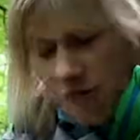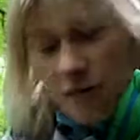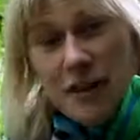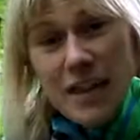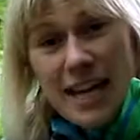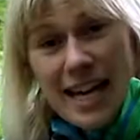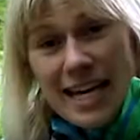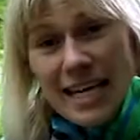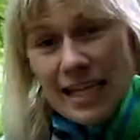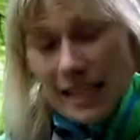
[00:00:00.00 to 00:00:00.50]
for
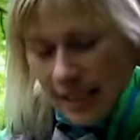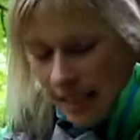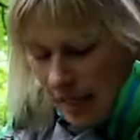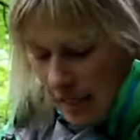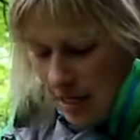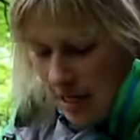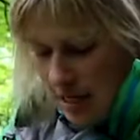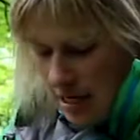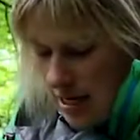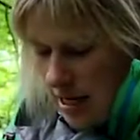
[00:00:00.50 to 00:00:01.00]
this,
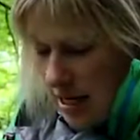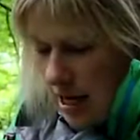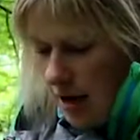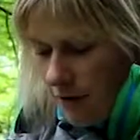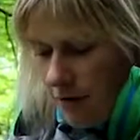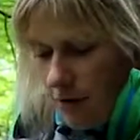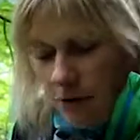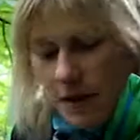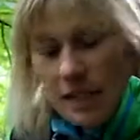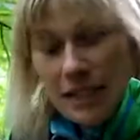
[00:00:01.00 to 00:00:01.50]
I've
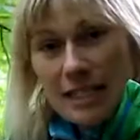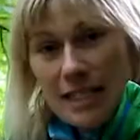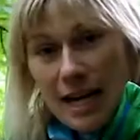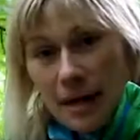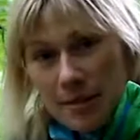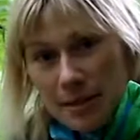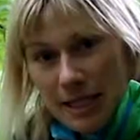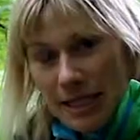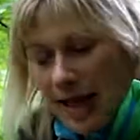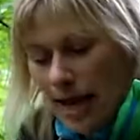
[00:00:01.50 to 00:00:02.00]
got this
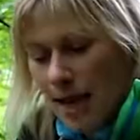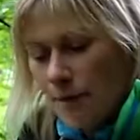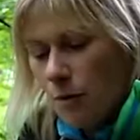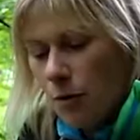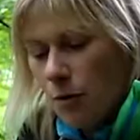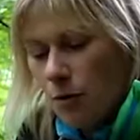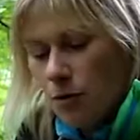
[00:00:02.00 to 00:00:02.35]
adapter cable